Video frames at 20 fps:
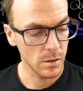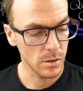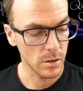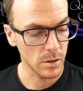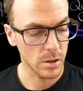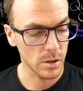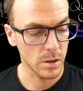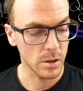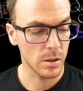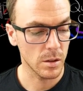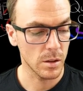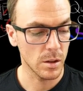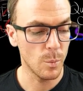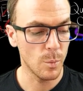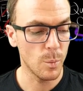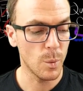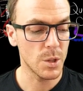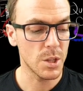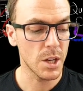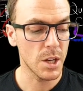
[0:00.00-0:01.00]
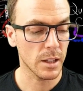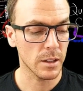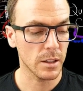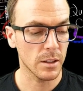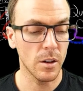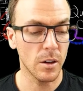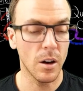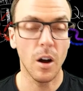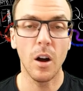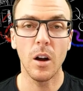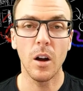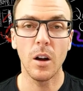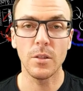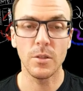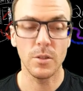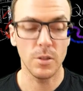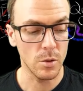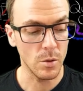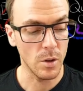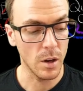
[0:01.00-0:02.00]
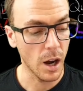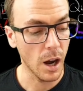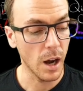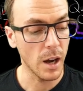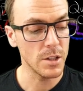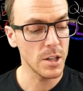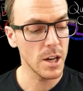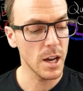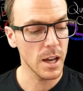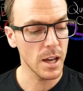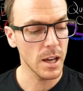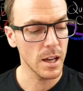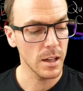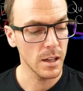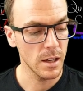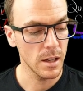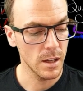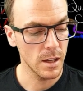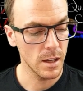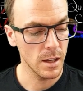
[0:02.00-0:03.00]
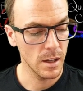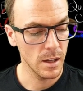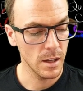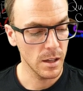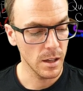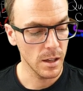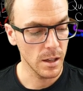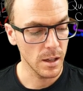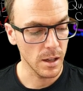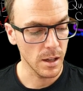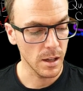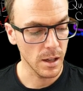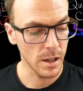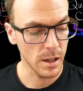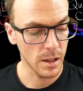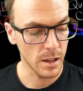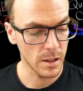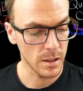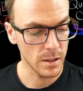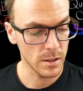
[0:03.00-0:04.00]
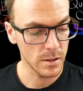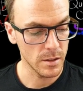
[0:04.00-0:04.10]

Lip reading: the projector onto ij, and